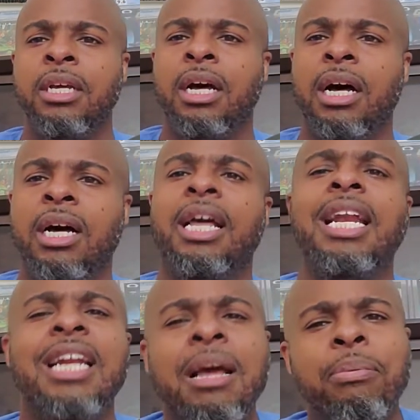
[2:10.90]
Got
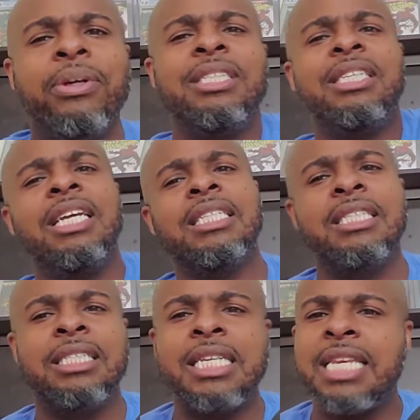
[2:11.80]
a
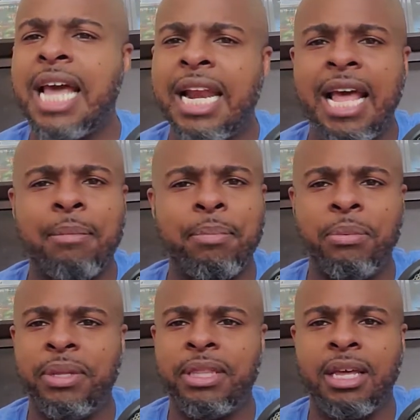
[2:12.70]
9.6. Not happy
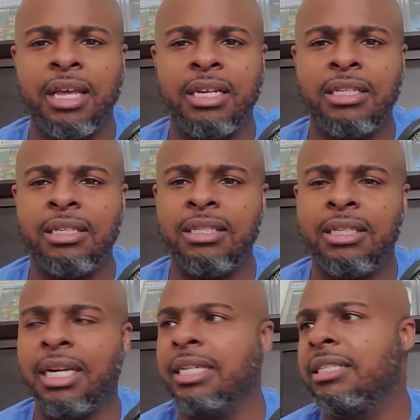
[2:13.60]
with that.
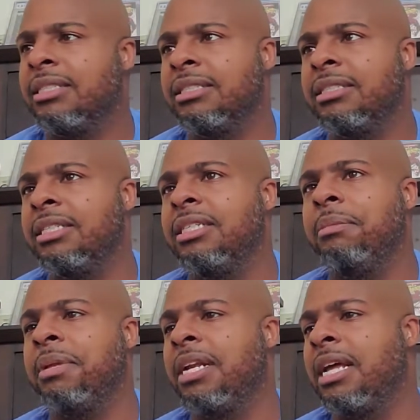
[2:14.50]
Like, this should have
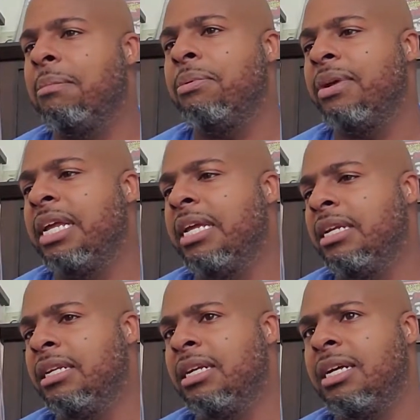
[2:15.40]
been a 9.8.
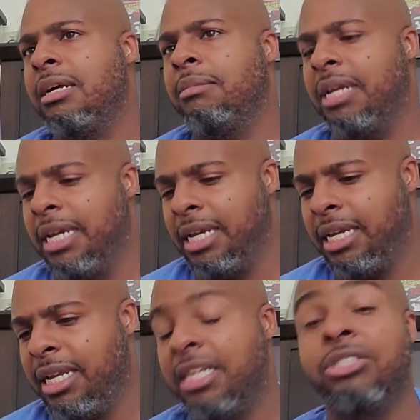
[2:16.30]
I'm
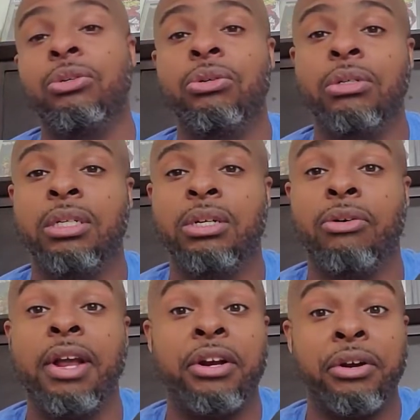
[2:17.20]
like, and there's no
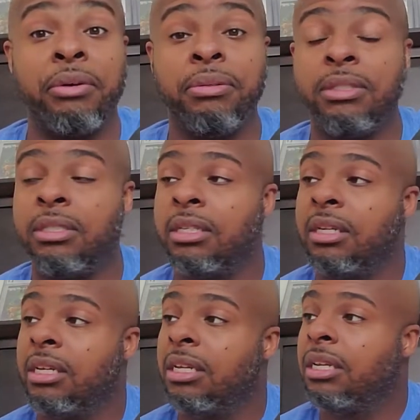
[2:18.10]
greater notes.
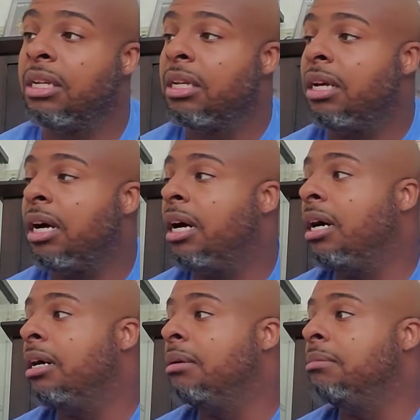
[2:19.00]

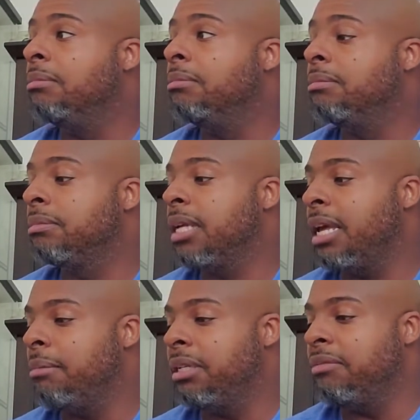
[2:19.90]

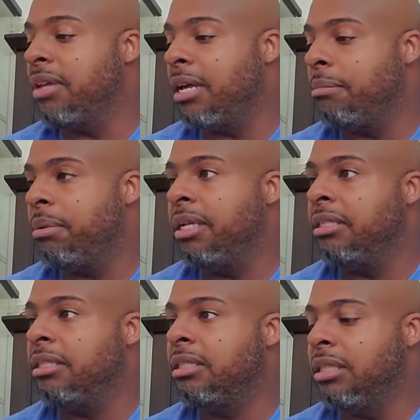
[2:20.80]
Can't believe that,
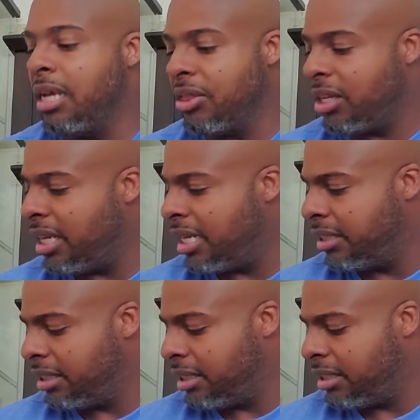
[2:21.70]
but
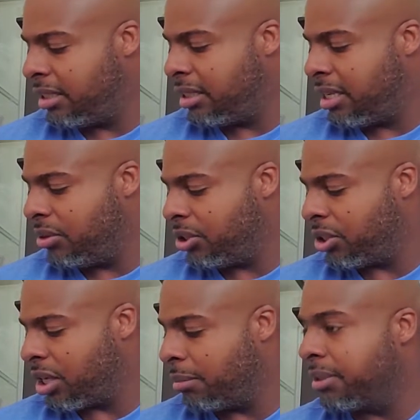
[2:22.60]
nonetheless, it's still
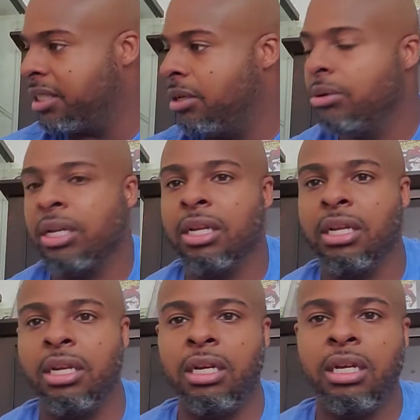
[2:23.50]
sharp, still
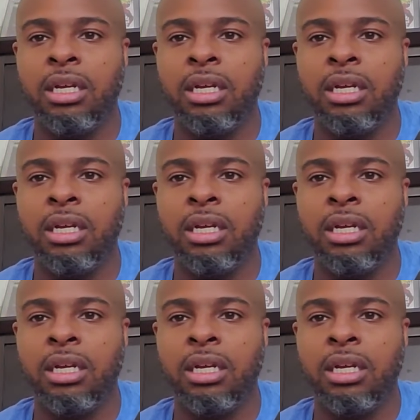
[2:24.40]
good.